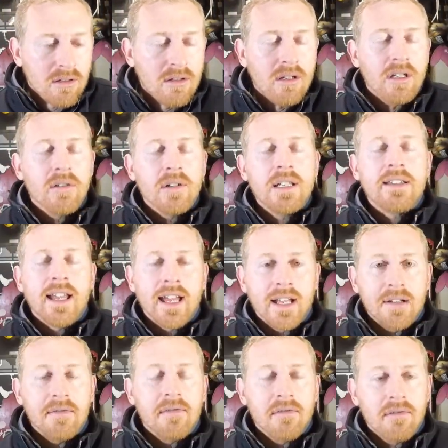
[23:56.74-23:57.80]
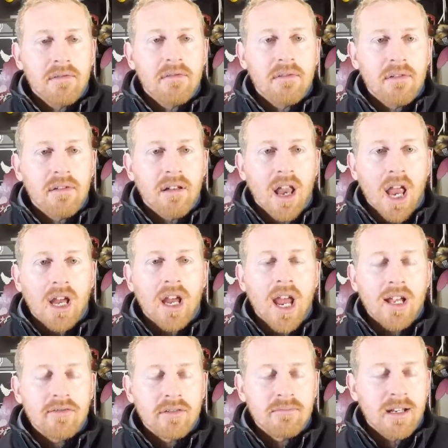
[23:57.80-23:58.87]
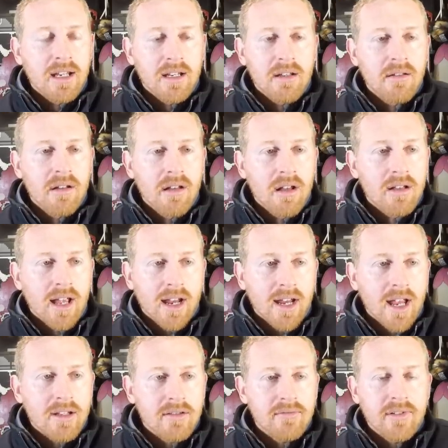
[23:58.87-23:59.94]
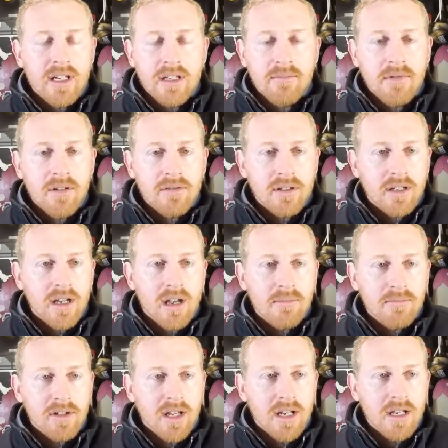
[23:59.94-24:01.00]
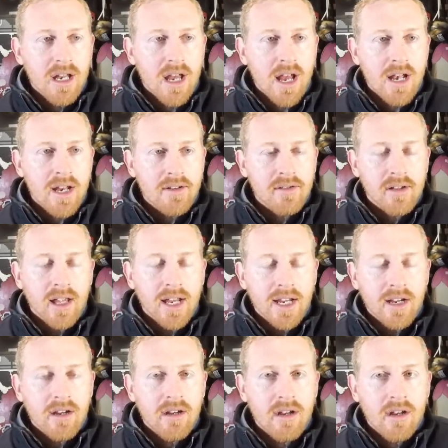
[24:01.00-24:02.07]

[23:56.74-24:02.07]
You're in town. That Castlevania music comes in, and it's like,